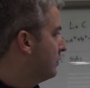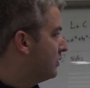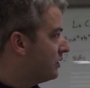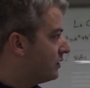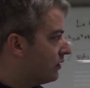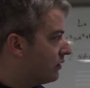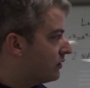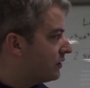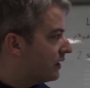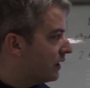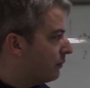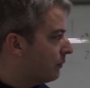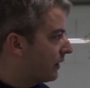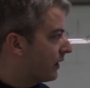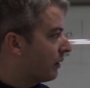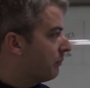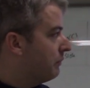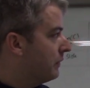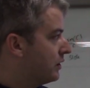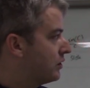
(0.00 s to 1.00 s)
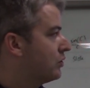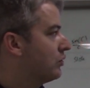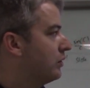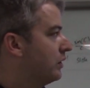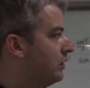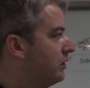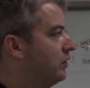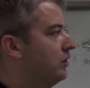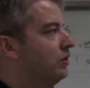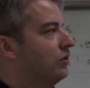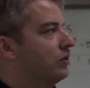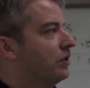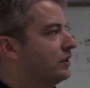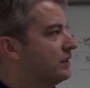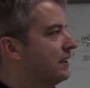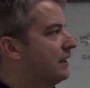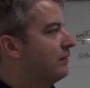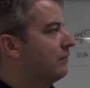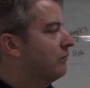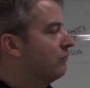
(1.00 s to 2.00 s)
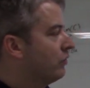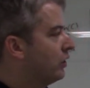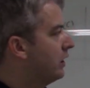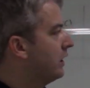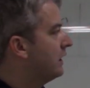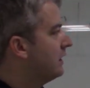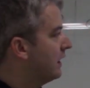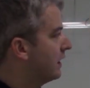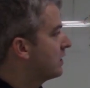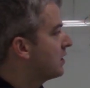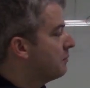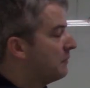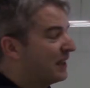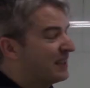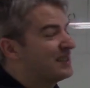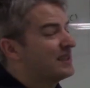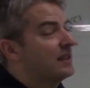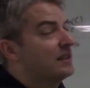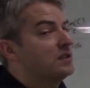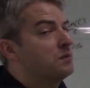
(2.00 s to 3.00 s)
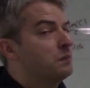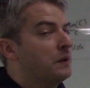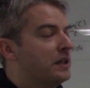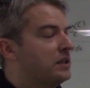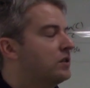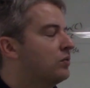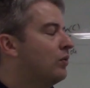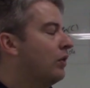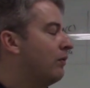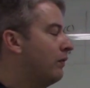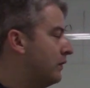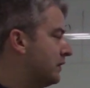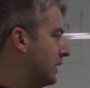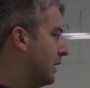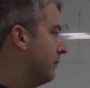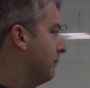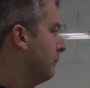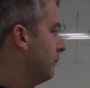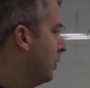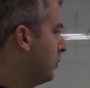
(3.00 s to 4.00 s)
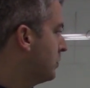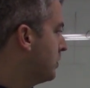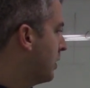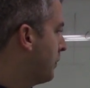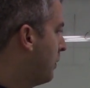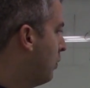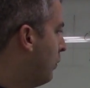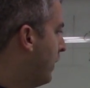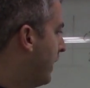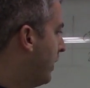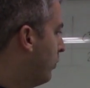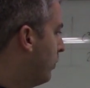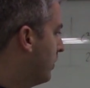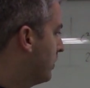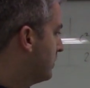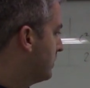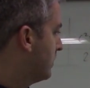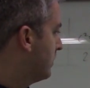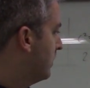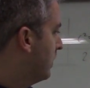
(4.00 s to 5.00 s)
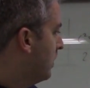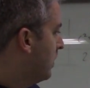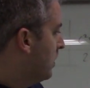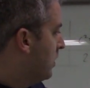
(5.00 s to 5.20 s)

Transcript: which should seem like a mystery to you because that really doesn't make sense based on what we've said. But we'll talk about why it works.